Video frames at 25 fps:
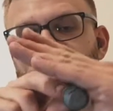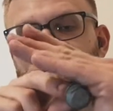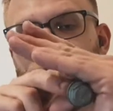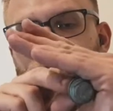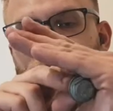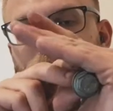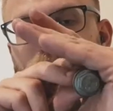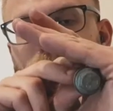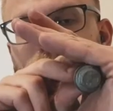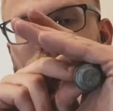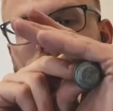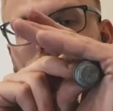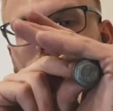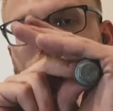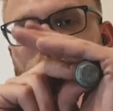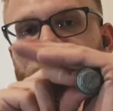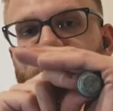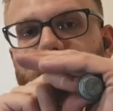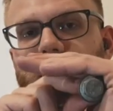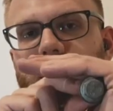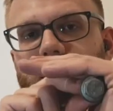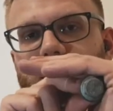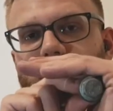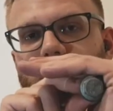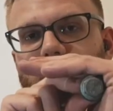That is going
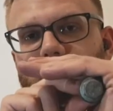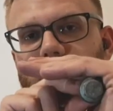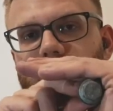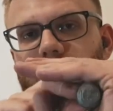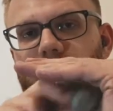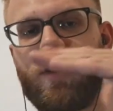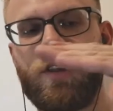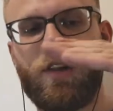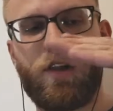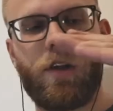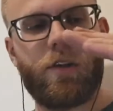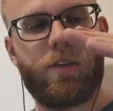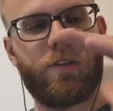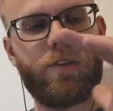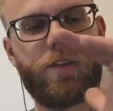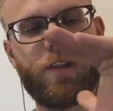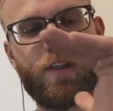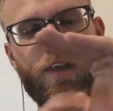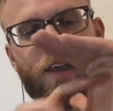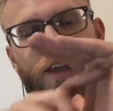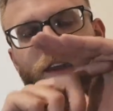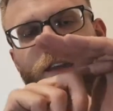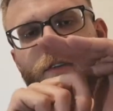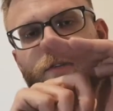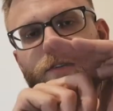to get nice and close to
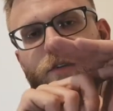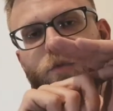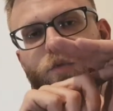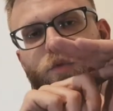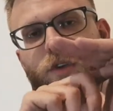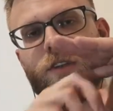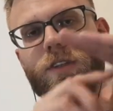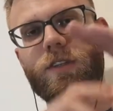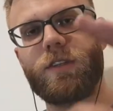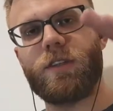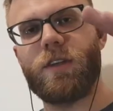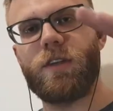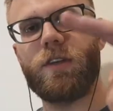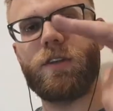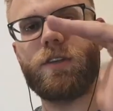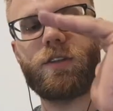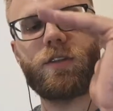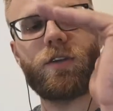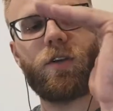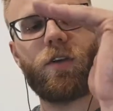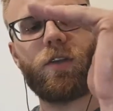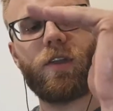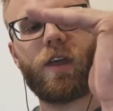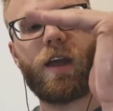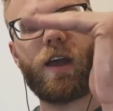the end of your wrist
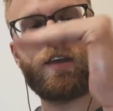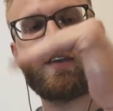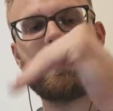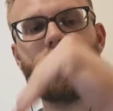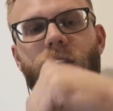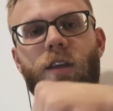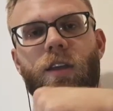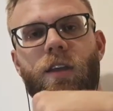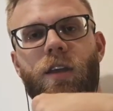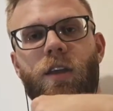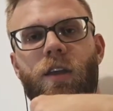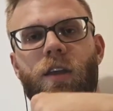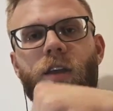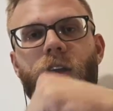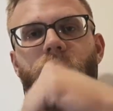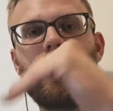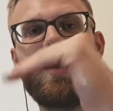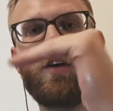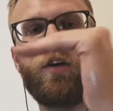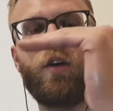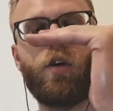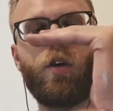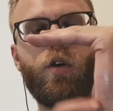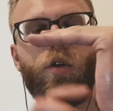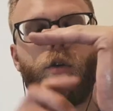so that
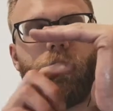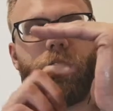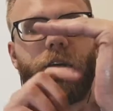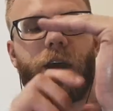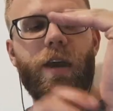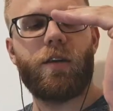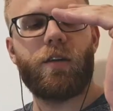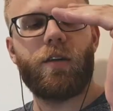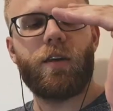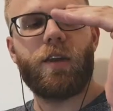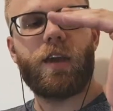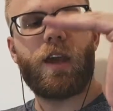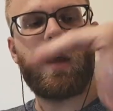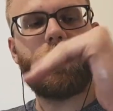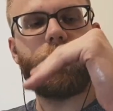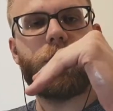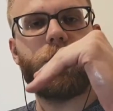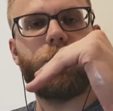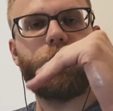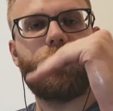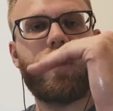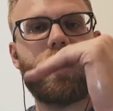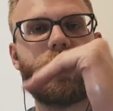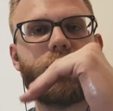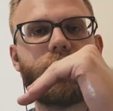all that
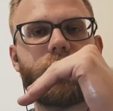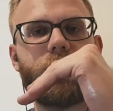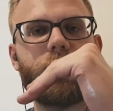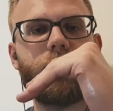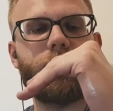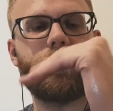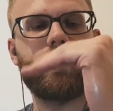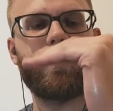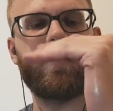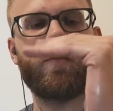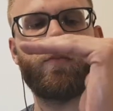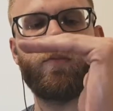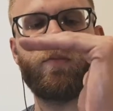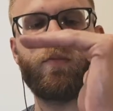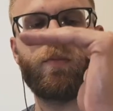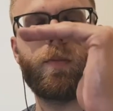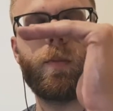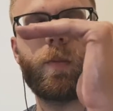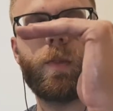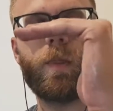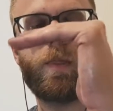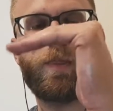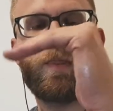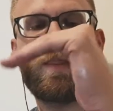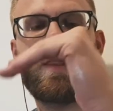cupping pressure
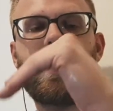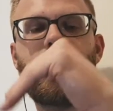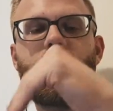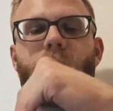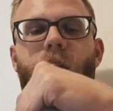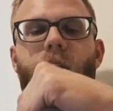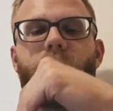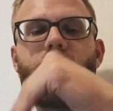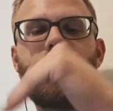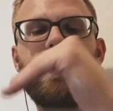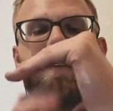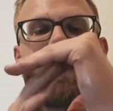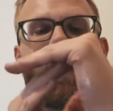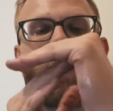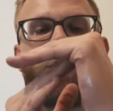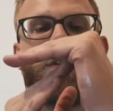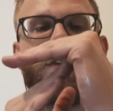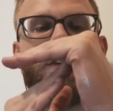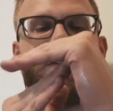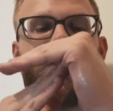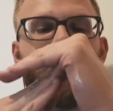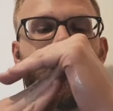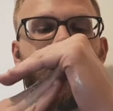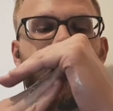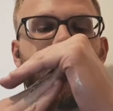is coming
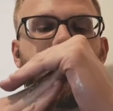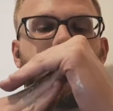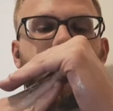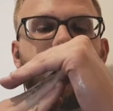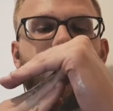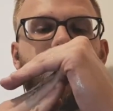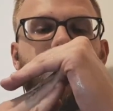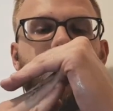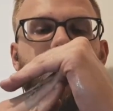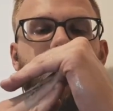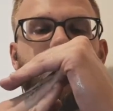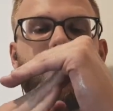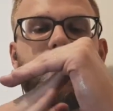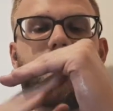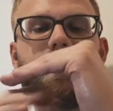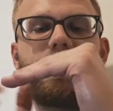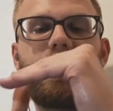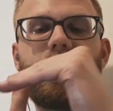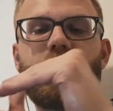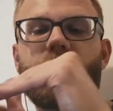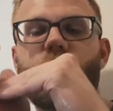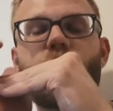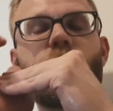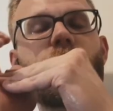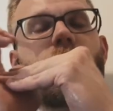straight through your wrist,
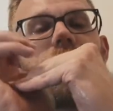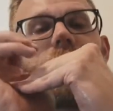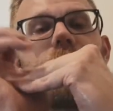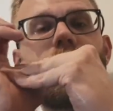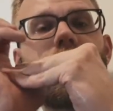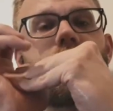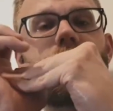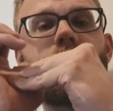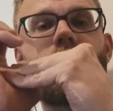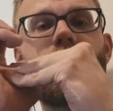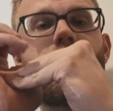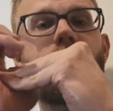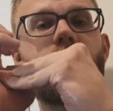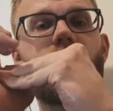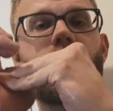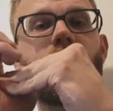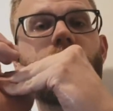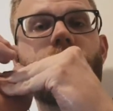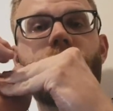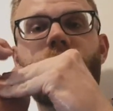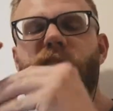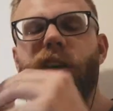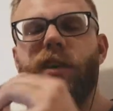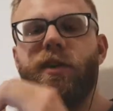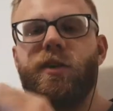and it's really not involving your
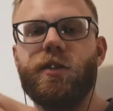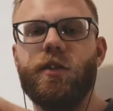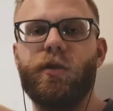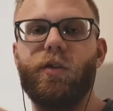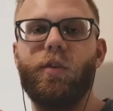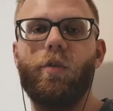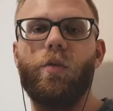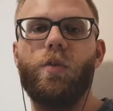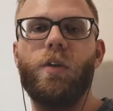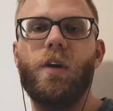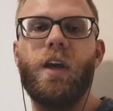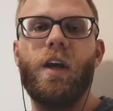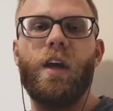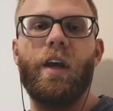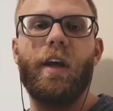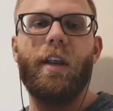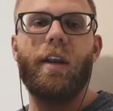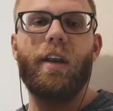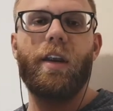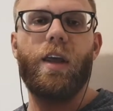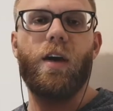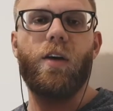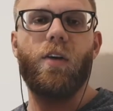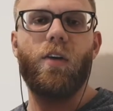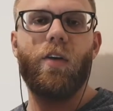fingers at all.
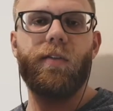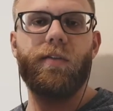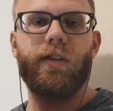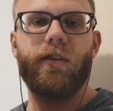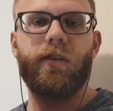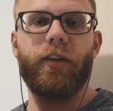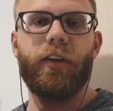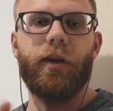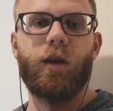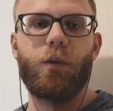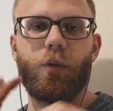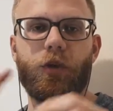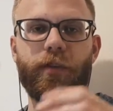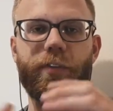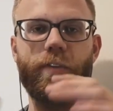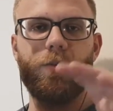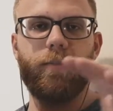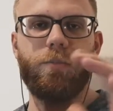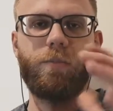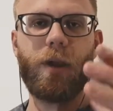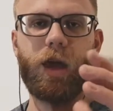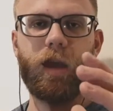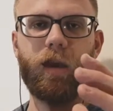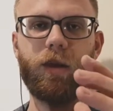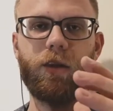Now, obviously you want some
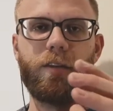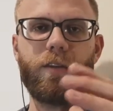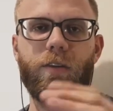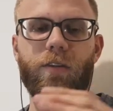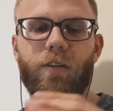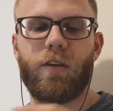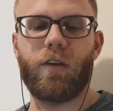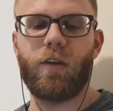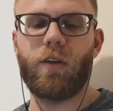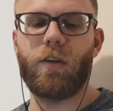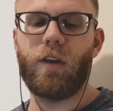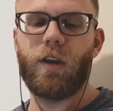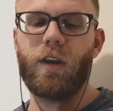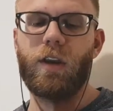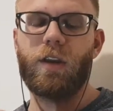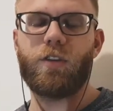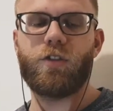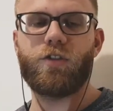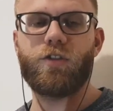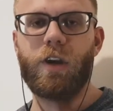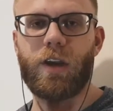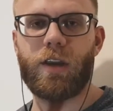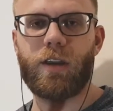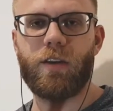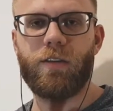balance, you need to
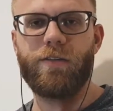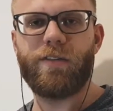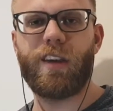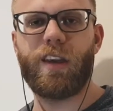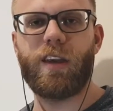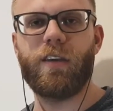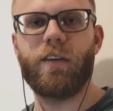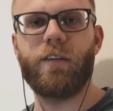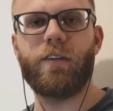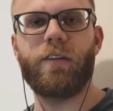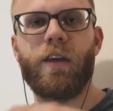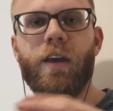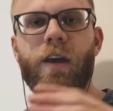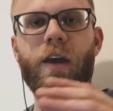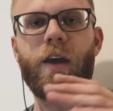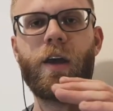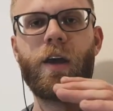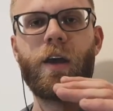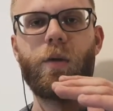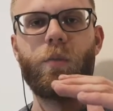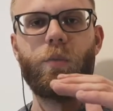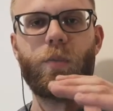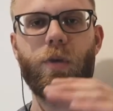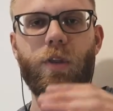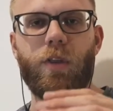train your fingers,
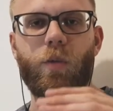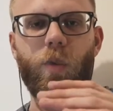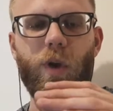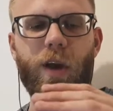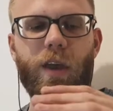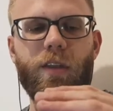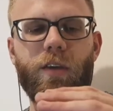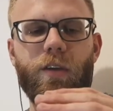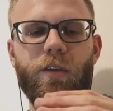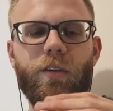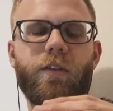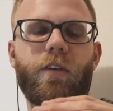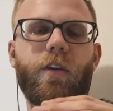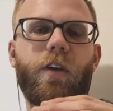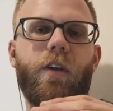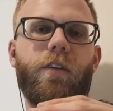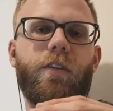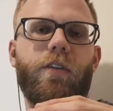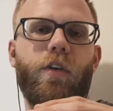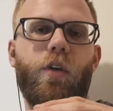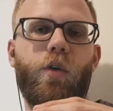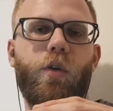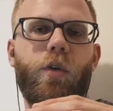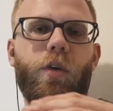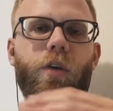but the way those guys
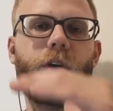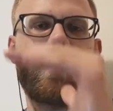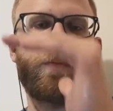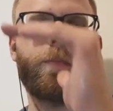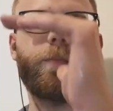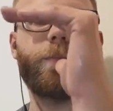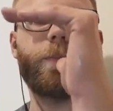hook